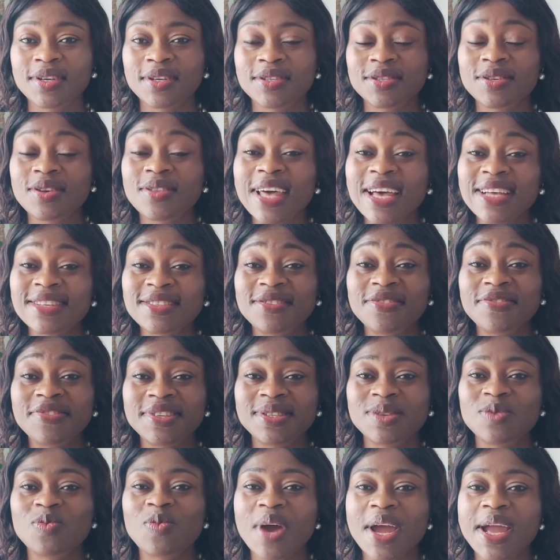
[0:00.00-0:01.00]
So that's the
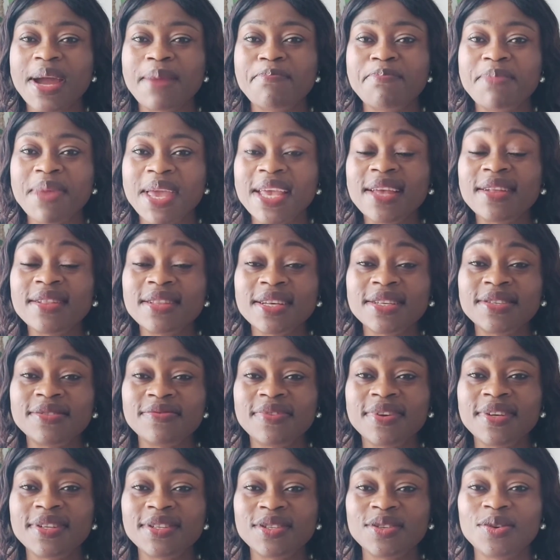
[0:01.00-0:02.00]
reason why I'm making this
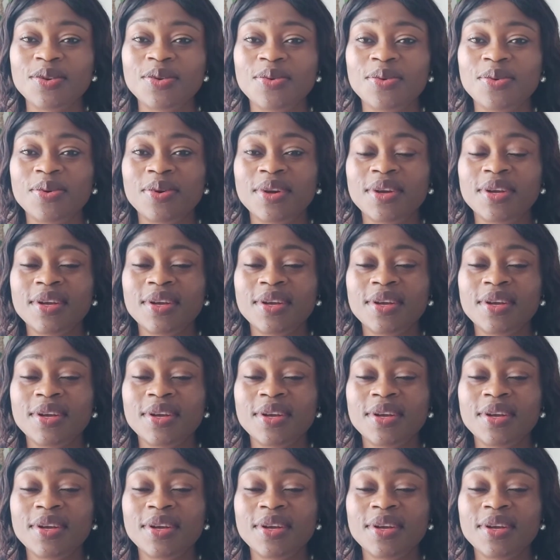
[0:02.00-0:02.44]
video.